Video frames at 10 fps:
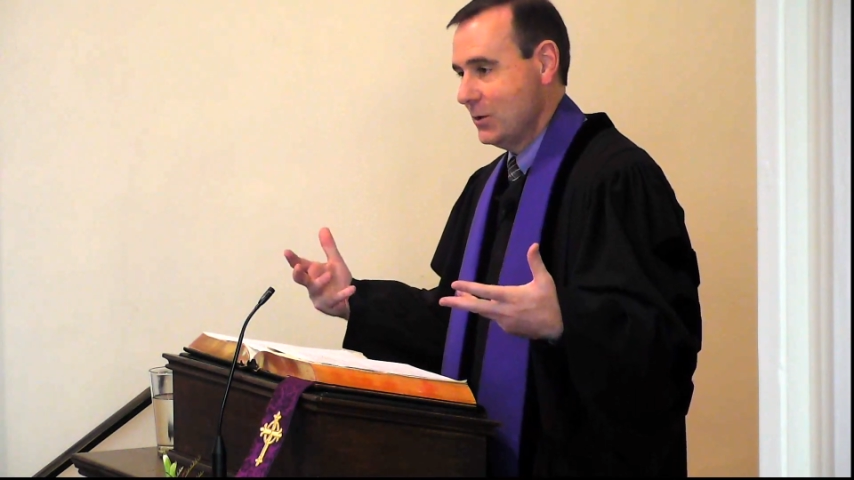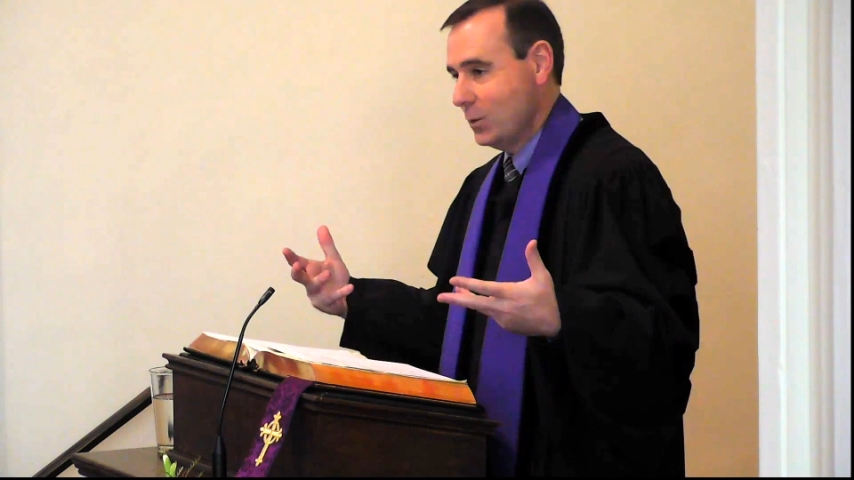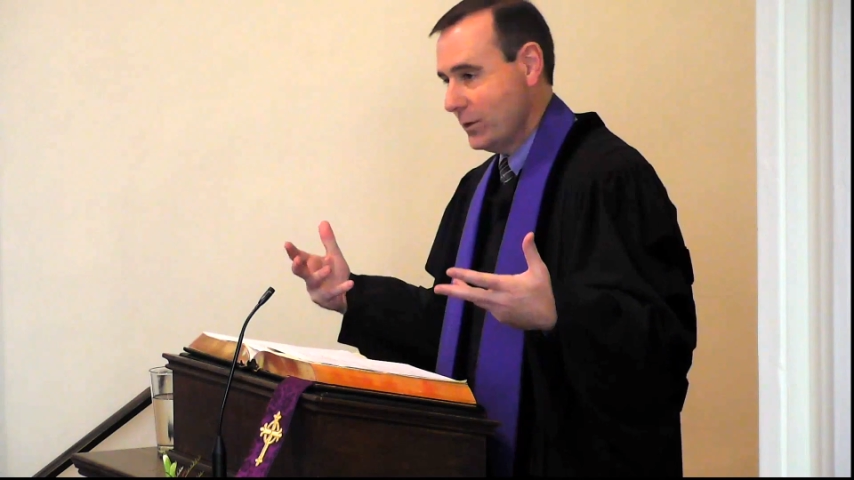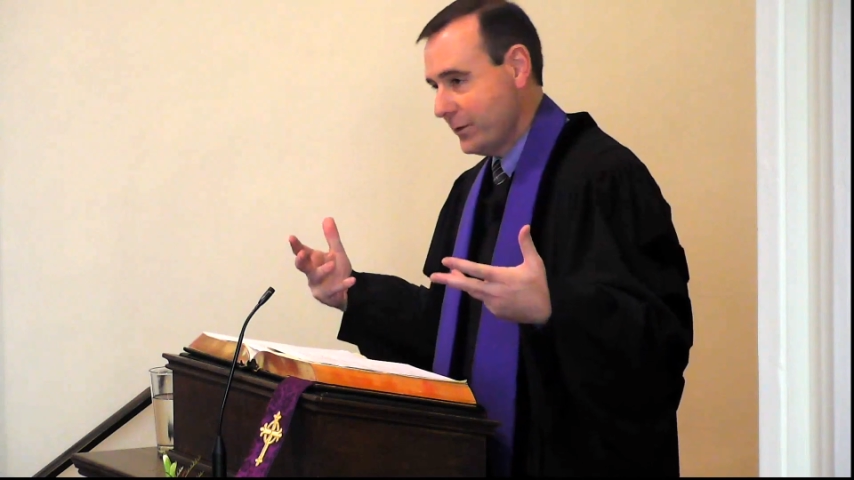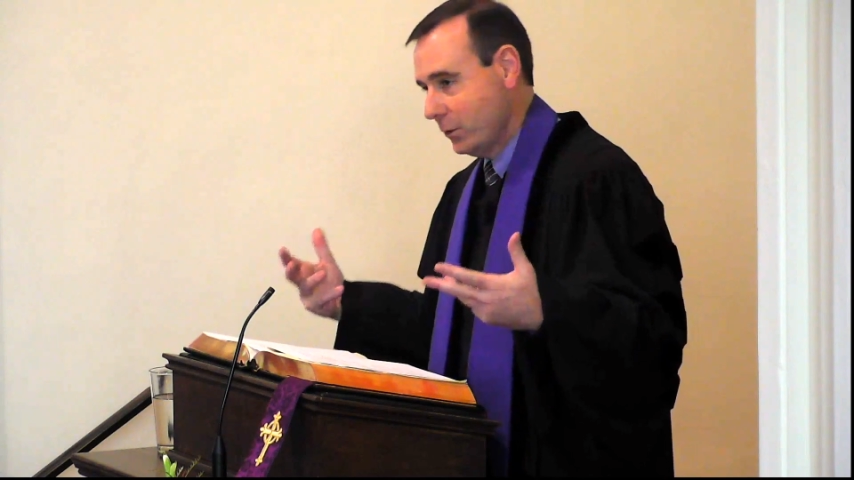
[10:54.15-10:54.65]

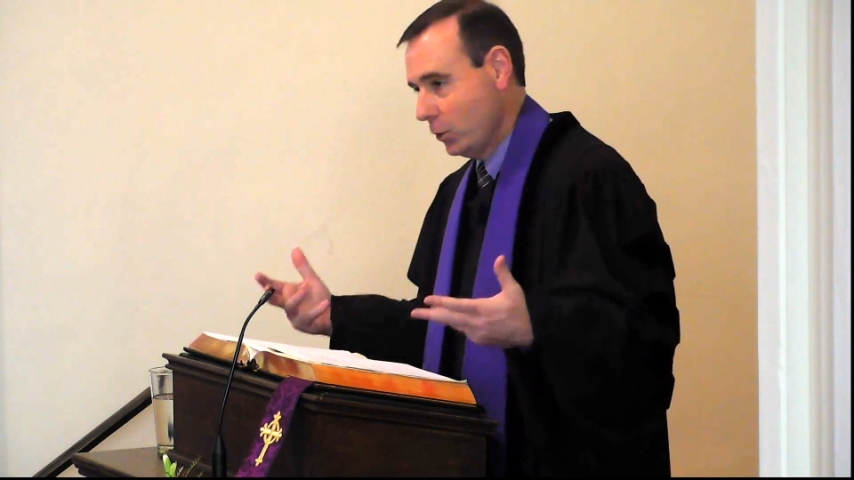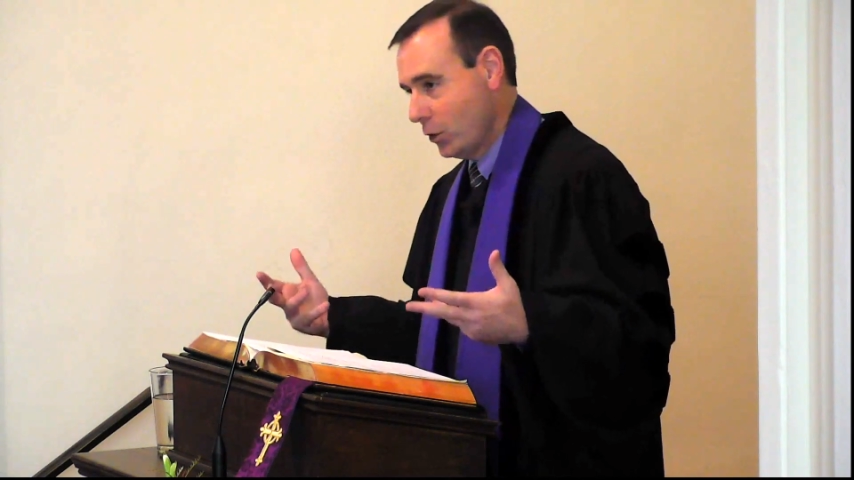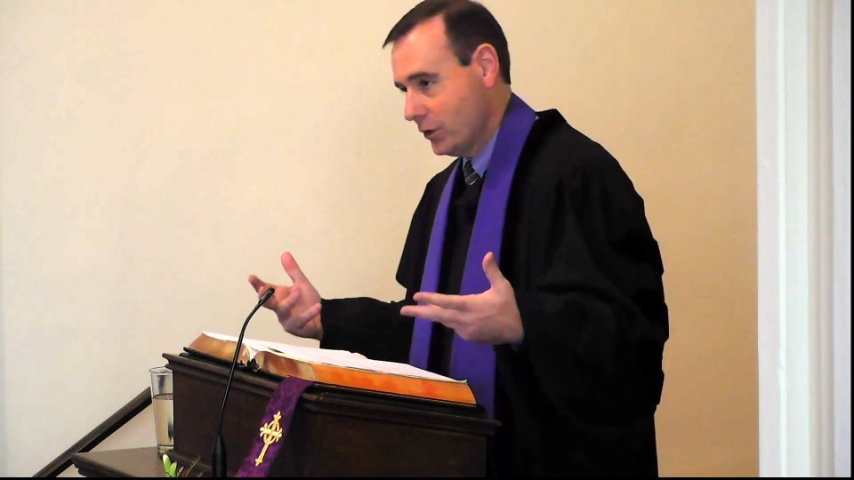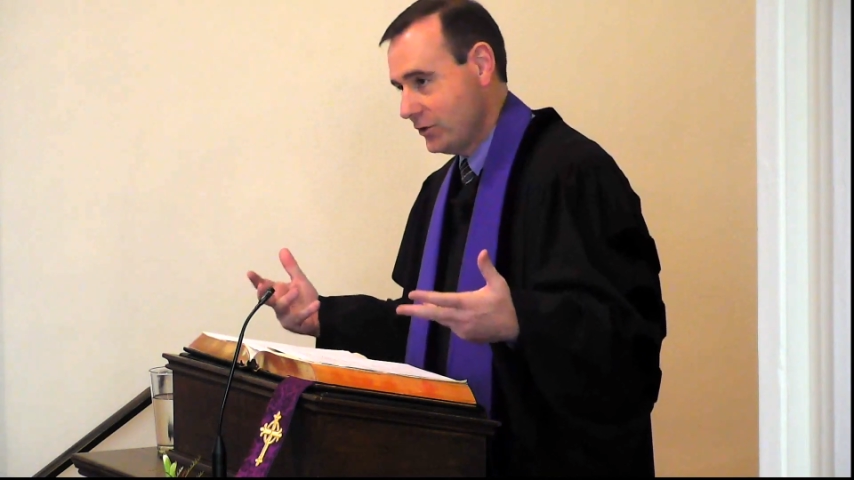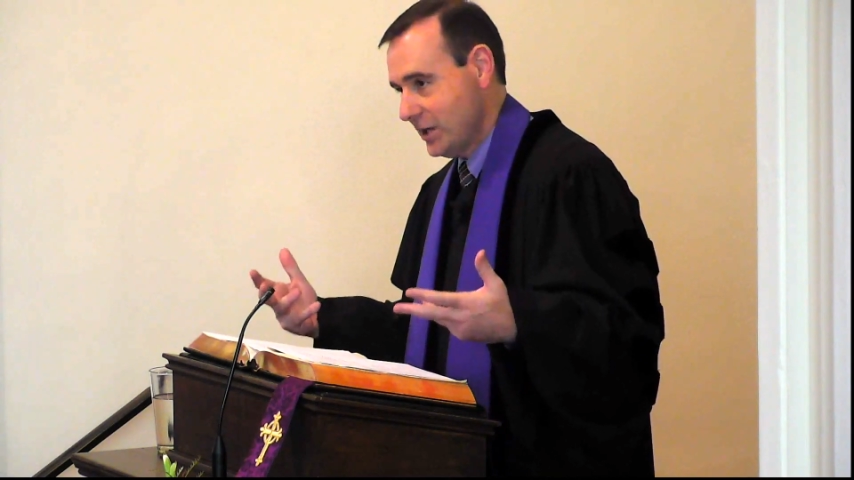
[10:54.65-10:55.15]
with the
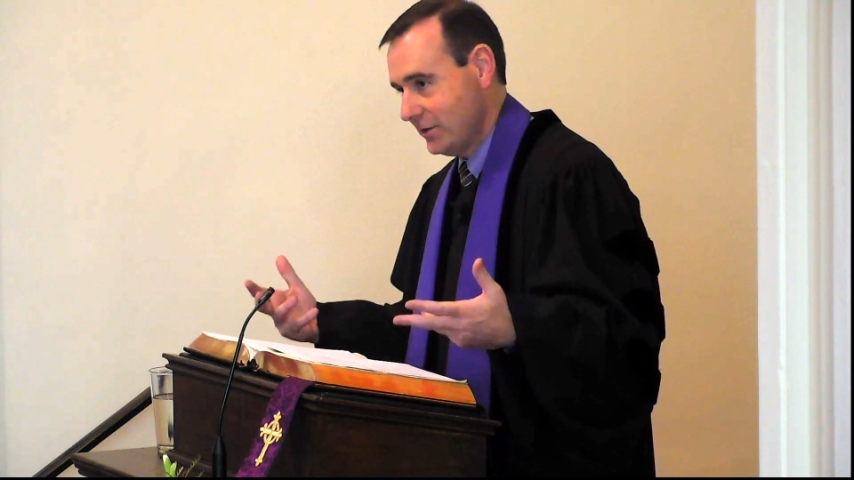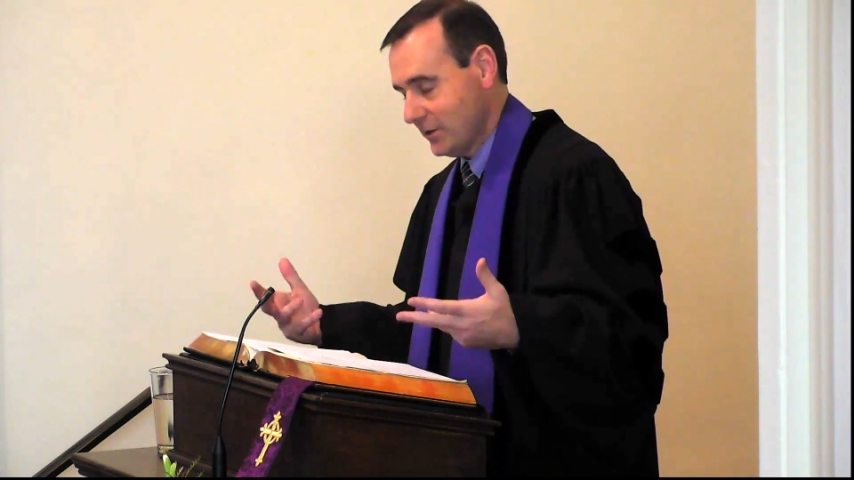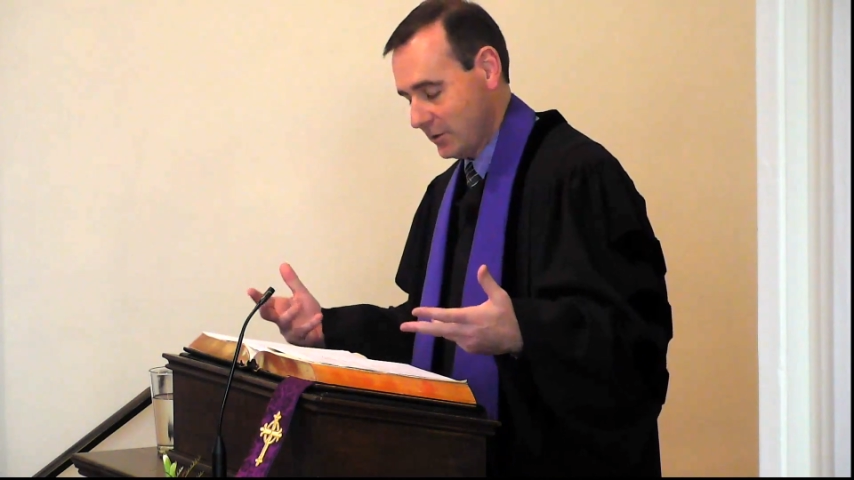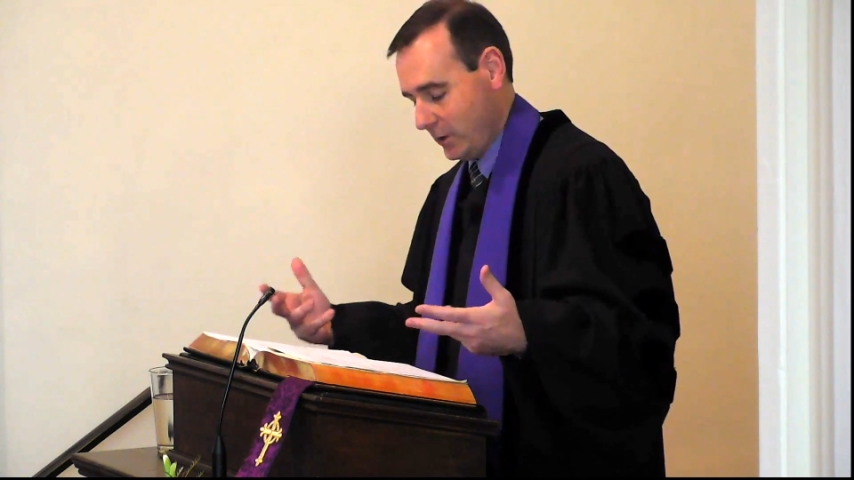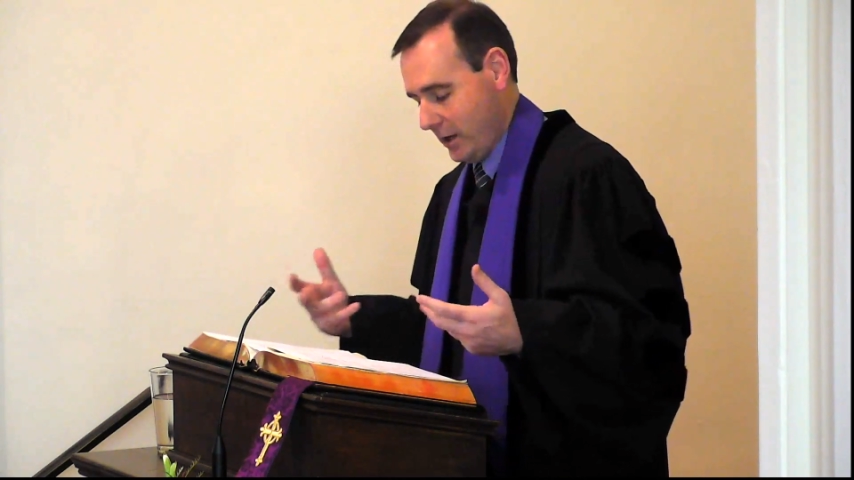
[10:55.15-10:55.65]
Lord
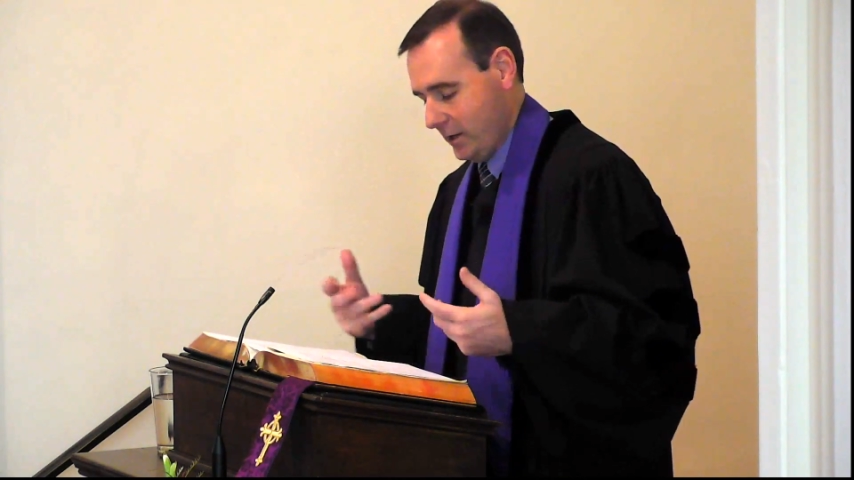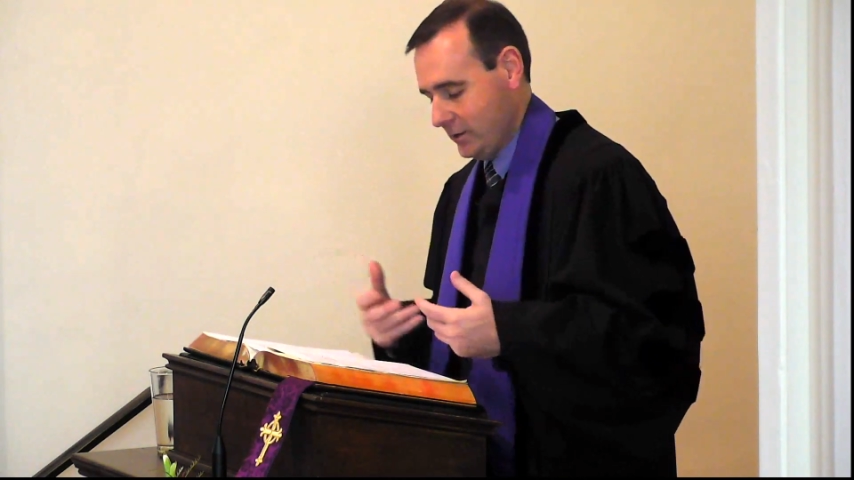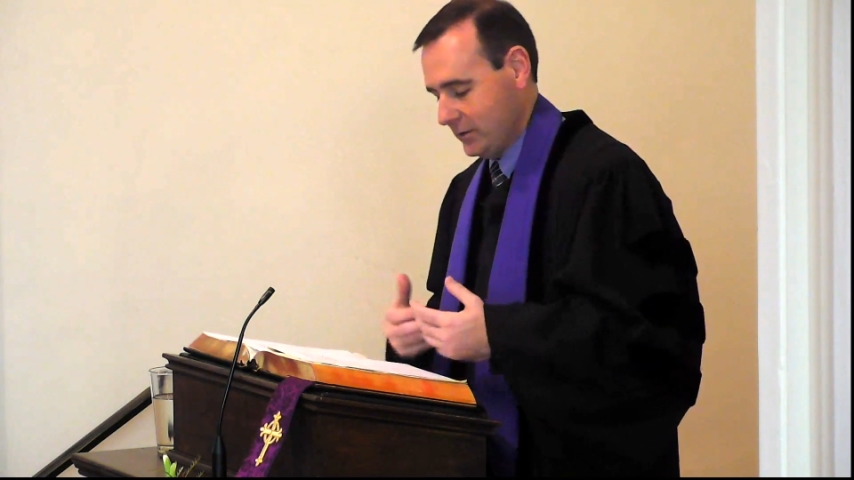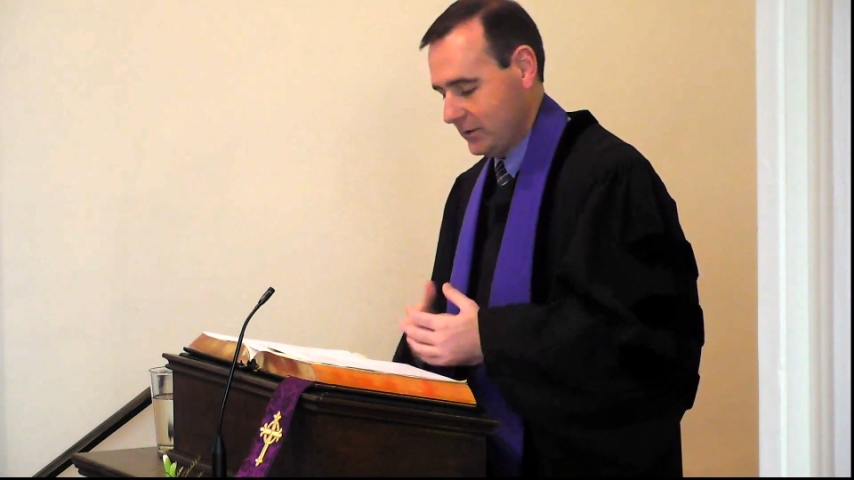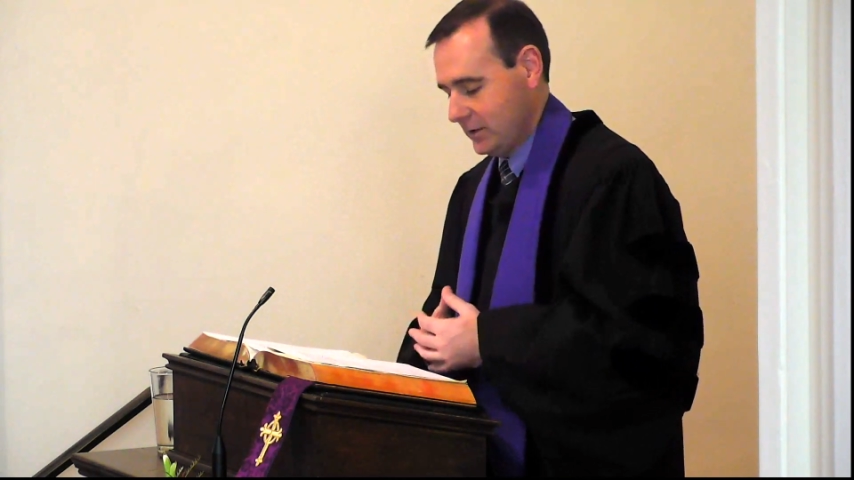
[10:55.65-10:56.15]
Jesus
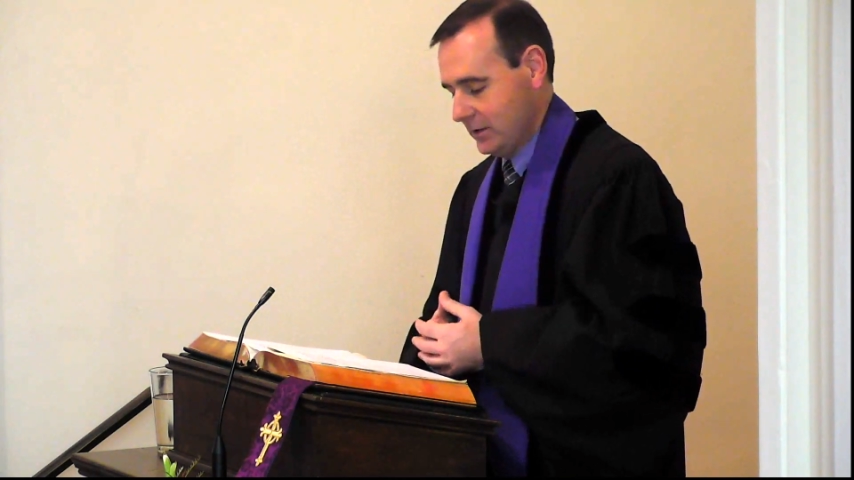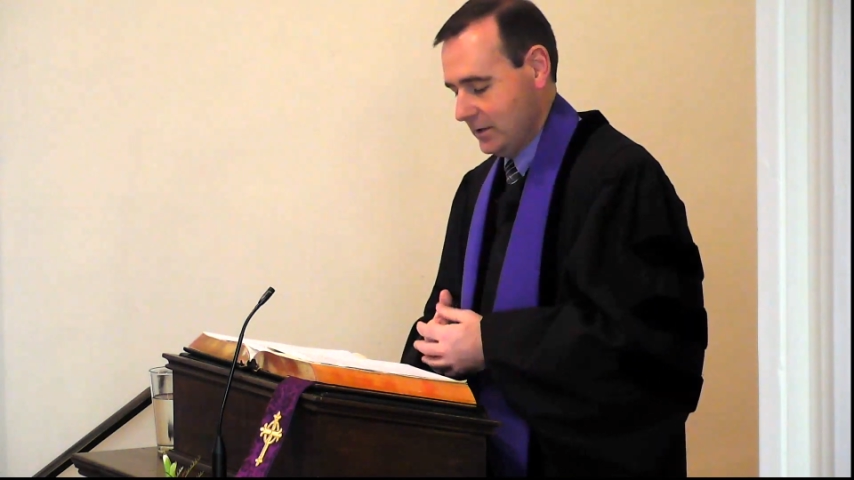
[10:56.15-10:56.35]
Christ,